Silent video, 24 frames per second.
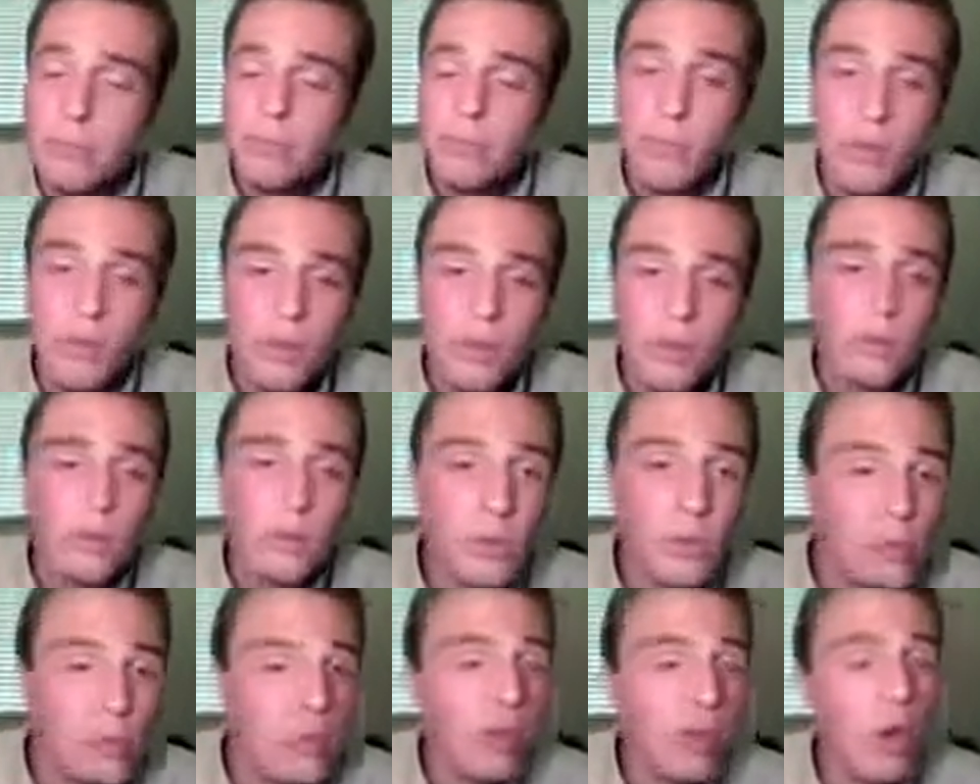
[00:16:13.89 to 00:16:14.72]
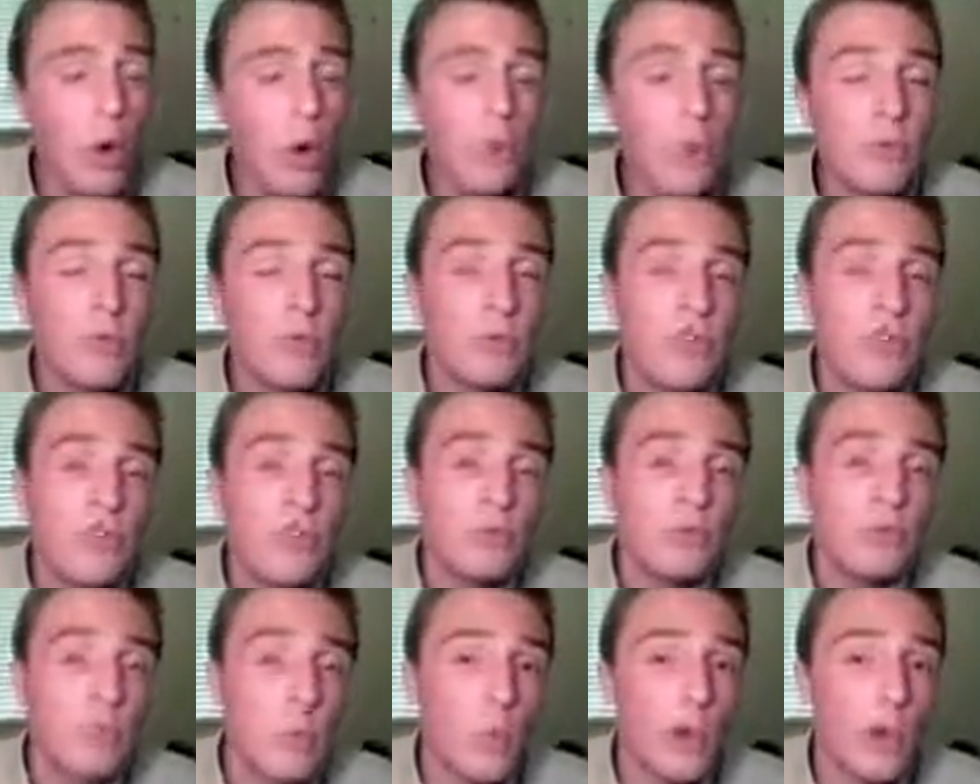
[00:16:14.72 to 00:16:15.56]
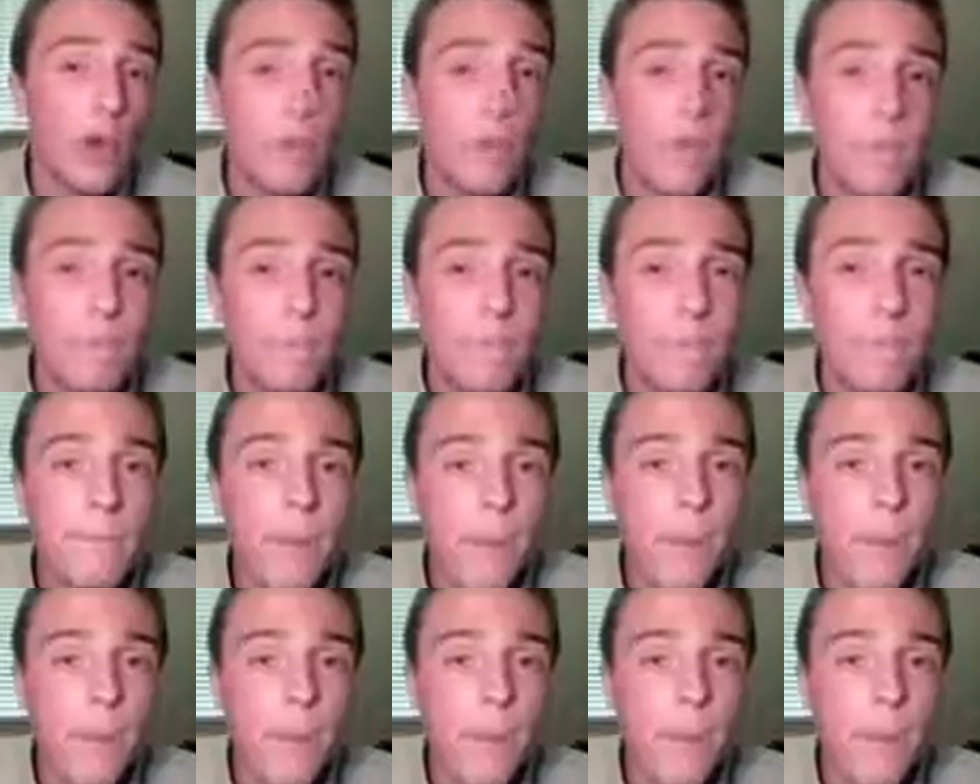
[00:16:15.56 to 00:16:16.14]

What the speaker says: It was pretty cool. I hope you did as well.